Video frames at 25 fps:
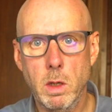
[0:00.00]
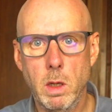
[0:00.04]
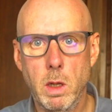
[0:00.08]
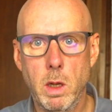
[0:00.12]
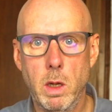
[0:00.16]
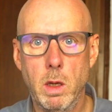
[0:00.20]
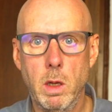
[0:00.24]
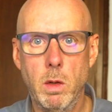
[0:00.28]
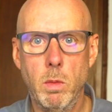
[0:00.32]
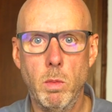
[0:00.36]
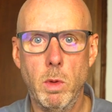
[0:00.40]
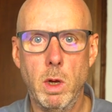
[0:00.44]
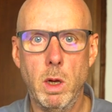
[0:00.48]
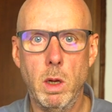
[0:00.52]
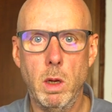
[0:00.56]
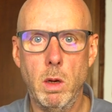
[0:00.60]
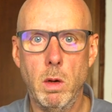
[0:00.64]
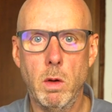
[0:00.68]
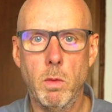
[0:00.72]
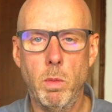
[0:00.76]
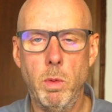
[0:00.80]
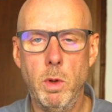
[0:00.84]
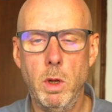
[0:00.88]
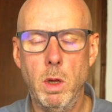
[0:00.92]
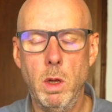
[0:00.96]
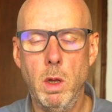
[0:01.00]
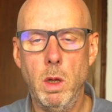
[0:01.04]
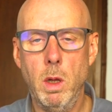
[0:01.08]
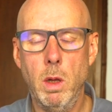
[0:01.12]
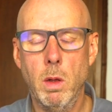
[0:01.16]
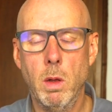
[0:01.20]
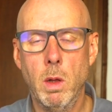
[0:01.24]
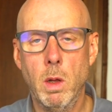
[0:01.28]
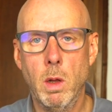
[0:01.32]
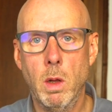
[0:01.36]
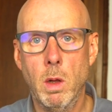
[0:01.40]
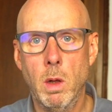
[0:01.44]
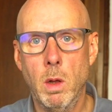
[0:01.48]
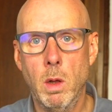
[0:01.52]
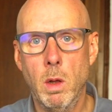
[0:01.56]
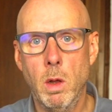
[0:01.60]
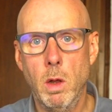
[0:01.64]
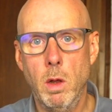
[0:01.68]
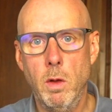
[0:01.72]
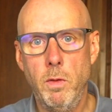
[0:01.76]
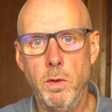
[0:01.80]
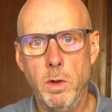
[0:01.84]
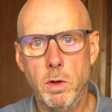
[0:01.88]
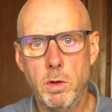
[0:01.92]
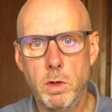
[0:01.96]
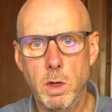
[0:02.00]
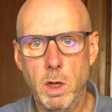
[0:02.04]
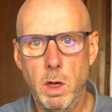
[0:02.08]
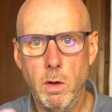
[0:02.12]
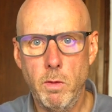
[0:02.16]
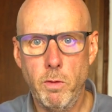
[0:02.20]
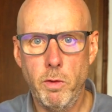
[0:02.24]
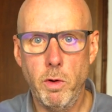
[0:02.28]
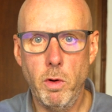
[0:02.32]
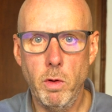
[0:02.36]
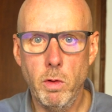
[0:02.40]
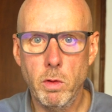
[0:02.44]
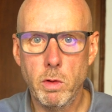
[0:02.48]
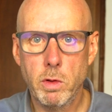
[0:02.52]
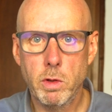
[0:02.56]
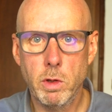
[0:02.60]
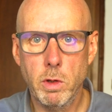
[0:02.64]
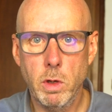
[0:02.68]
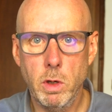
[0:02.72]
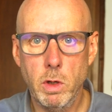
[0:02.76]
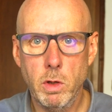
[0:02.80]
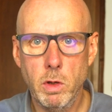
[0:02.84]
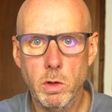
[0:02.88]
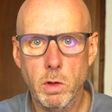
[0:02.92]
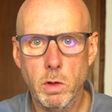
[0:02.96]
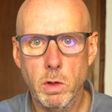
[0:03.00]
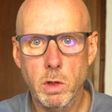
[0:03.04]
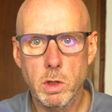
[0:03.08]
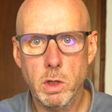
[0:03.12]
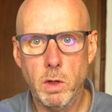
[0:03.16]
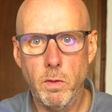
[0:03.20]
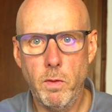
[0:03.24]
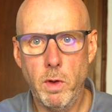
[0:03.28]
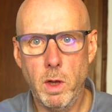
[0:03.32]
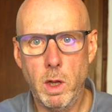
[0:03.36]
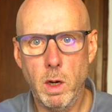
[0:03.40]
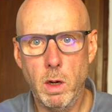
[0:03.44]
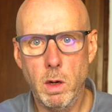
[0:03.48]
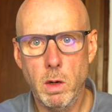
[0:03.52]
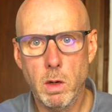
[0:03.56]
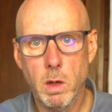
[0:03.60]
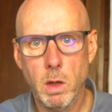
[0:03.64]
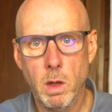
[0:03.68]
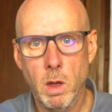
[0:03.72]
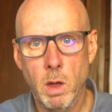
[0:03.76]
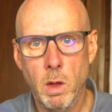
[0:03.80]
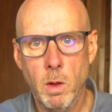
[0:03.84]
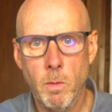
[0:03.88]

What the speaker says: Like you might be, if you're training for an ultra endurance event,